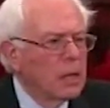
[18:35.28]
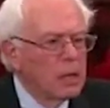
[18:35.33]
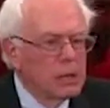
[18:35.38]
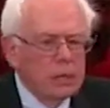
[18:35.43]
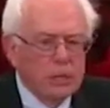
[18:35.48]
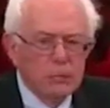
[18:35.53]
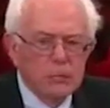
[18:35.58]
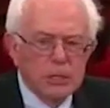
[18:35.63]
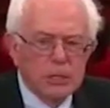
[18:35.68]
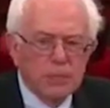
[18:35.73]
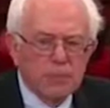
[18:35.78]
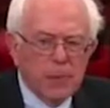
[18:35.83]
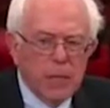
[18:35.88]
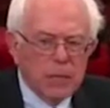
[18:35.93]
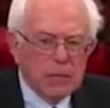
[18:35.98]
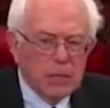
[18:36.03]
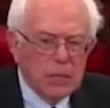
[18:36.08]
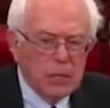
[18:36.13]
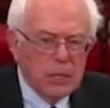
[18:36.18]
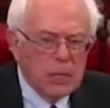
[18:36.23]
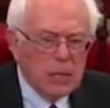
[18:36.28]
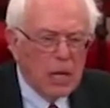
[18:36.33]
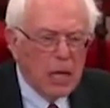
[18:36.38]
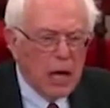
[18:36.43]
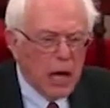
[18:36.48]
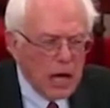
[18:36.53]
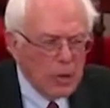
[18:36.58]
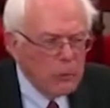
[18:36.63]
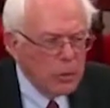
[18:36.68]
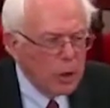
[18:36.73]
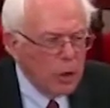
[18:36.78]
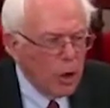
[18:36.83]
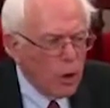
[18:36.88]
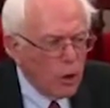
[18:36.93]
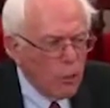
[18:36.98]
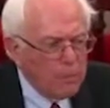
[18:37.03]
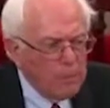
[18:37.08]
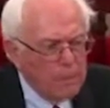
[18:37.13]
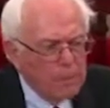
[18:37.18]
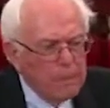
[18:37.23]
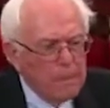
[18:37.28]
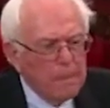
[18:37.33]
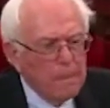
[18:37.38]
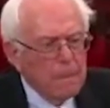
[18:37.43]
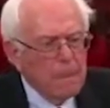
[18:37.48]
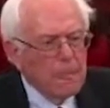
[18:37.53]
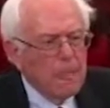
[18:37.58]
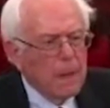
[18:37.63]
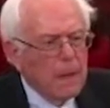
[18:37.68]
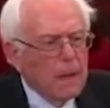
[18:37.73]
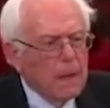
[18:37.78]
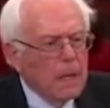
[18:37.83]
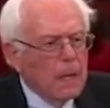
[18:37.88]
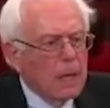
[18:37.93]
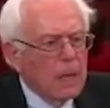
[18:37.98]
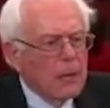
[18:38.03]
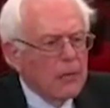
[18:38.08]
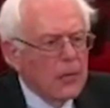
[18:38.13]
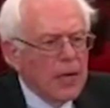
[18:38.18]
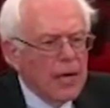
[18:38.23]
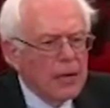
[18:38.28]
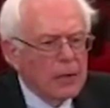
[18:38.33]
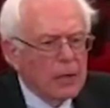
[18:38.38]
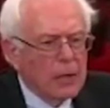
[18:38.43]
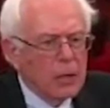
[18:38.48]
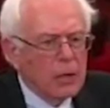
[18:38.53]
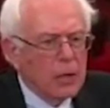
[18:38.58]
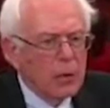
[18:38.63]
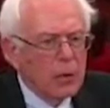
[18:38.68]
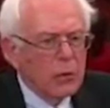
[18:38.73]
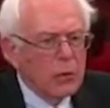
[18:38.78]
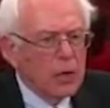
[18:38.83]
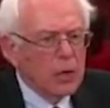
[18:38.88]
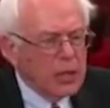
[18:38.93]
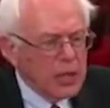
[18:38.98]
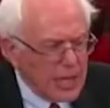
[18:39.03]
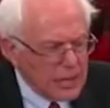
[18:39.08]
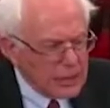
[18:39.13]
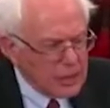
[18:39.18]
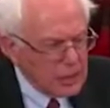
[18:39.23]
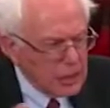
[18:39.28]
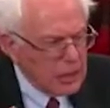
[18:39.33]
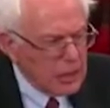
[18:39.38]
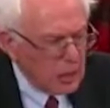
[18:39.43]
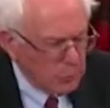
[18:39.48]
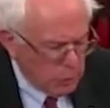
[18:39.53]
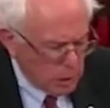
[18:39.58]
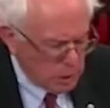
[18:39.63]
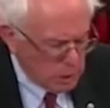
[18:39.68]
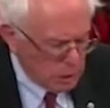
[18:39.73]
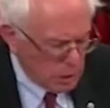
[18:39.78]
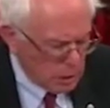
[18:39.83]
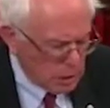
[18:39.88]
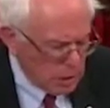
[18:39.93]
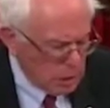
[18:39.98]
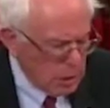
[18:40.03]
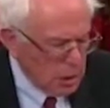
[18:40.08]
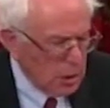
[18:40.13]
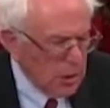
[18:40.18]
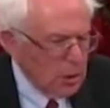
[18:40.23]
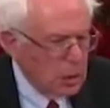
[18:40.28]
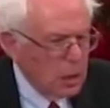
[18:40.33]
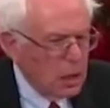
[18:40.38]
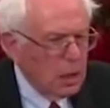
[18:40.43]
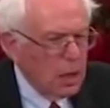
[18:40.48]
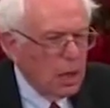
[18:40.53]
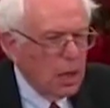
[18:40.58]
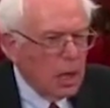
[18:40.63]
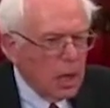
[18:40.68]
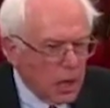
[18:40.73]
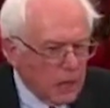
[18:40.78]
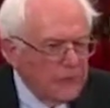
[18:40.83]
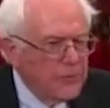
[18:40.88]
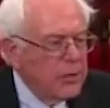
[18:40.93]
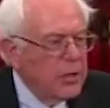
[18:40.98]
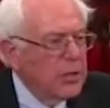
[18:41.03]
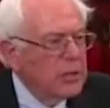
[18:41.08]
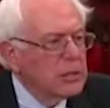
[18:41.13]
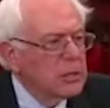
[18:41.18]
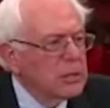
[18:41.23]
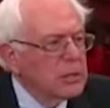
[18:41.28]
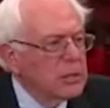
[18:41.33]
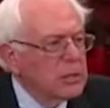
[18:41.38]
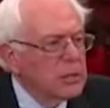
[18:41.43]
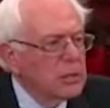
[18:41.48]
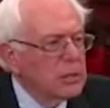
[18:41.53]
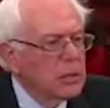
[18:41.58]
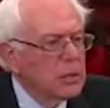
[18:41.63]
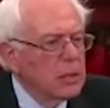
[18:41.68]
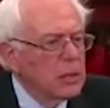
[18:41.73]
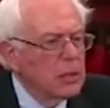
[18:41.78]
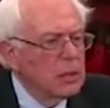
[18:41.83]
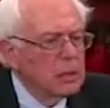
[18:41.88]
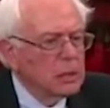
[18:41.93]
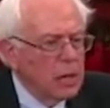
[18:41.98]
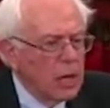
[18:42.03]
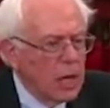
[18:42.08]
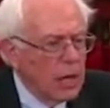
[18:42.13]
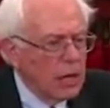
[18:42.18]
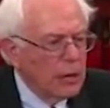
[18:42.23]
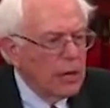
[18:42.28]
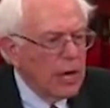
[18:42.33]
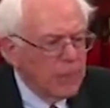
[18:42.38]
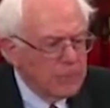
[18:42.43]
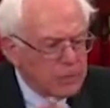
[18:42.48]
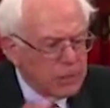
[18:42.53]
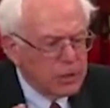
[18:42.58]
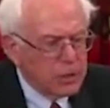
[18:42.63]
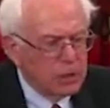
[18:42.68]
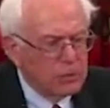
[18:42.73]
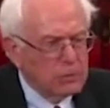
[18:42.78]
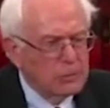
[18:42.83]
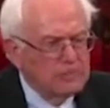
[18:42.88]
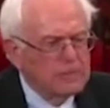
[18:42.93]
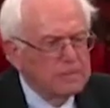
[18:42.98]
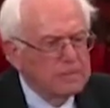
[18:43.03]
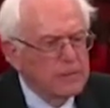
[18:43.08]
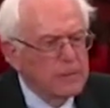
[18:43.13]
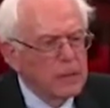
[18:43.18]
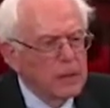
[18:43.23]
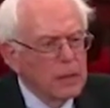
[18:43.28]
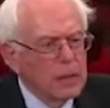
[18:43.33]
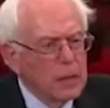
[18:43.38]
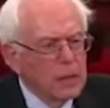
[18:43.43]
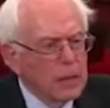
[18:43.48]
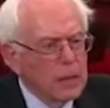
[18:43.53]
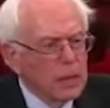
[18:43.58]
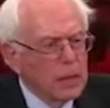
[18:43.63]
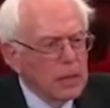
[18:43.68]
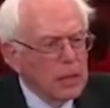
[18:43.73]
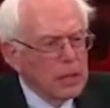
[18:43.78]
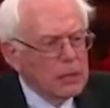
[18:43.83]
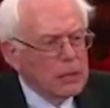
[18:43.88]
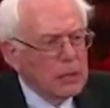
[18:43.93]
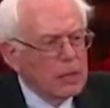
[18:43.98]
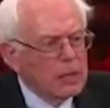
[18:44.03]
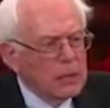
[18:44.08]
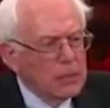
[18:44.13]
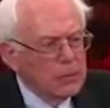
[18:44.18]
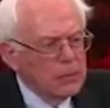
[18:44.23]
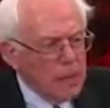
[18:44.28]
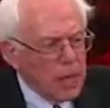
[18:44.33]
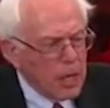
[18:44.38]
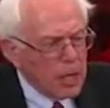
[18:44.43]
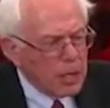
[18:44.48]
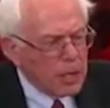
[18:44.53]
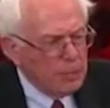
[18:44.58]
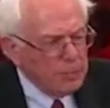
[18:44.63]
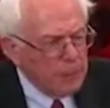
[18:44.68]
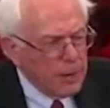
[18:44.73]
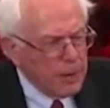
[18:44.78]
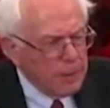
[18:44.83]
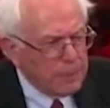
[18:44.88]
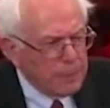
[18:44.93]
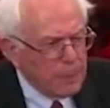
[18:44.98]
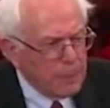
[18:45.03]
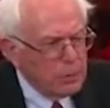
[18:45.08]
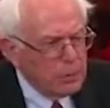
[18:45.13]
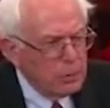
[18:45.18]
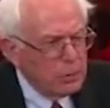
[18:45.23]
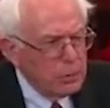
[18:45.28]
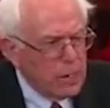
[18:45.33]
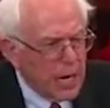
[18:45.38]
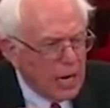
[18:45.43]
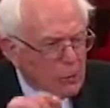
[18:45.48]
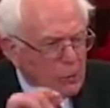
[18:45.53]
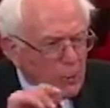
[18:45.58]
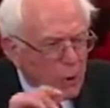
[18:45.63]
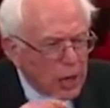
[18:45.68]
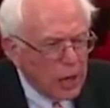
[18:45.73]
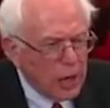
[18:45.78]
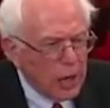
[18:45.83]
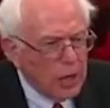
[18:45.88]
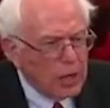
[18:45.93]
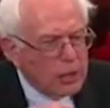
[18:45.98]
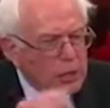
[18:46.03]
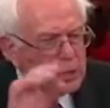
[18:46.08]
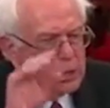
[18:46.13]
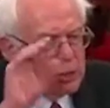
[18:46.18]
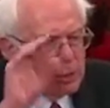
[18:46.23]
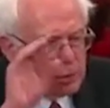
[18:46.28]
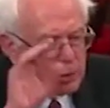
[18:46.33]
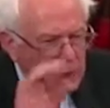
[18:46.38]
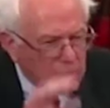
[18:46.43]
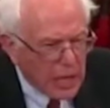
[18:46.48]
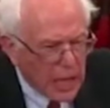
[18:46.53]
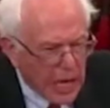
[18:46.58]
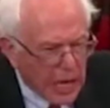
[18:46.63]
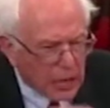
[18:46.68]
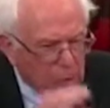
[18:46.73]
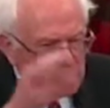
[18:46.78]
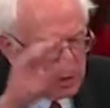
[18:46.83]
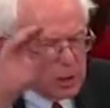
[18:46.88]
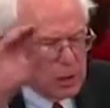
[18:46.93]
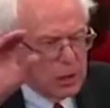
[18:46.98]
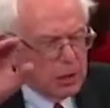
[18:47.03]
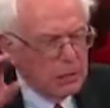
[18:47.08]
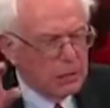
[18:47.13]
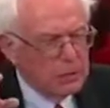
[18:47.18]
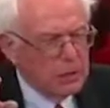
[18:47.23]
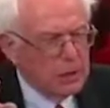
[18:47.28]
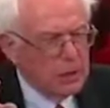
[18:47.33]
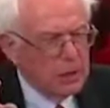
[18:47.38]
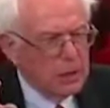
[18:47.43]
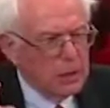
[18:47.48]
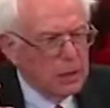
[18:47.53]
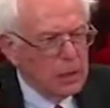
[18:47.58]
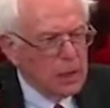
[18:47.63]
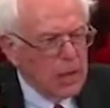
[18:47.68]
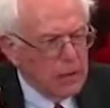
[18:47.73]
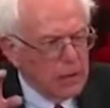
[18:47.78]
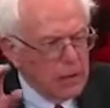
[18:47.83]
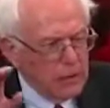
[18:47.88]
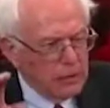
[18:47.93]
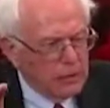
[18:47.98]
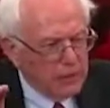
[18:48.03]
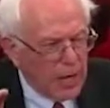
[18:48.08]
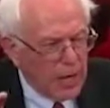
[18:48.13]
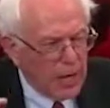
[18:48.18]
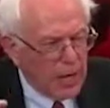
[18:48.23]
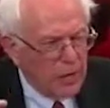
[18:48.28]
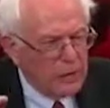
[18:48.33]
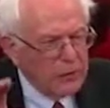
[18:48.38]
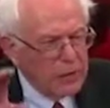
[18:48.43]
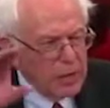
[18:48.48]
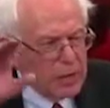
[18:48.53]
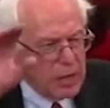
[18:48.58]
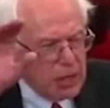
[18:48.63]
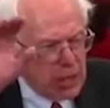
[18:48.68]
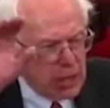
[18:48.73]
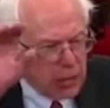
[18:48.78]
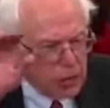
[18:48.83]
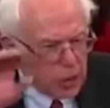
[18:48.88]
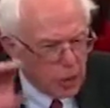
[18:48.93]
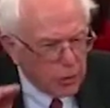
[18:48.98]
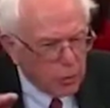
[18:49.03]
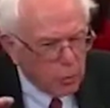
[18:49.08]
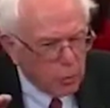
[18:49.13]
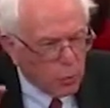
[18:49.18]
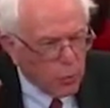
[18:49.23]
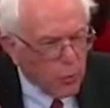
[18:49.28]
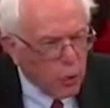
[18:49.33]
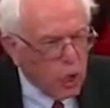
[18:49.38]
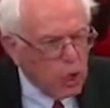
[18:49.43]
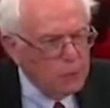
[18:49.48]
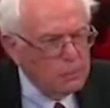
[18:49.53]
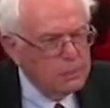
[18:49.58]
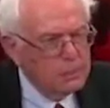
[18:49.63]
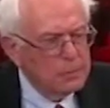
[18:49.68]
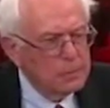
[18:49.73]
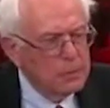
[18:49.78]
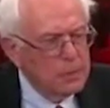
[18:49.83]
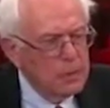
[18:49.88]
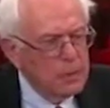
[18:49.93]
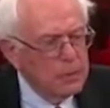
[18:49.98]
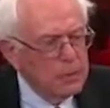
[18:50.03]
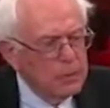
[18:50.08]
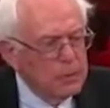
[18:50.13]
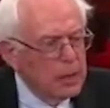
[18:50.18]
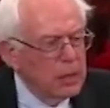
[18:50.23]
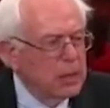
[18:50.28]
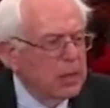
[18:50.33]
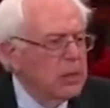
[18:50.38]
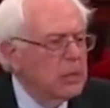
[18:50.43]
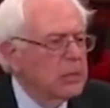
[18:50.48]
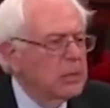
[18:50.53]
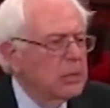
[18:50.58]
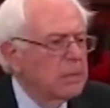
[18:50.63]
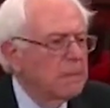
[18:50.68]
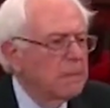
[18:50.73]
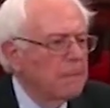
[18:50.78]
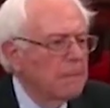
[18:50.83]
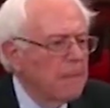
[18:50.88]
So, Mr. President, I would hope that the lesson that we learn of this entire episode is that the American people do not want us unilaterally getting involved in another war in the Middle East.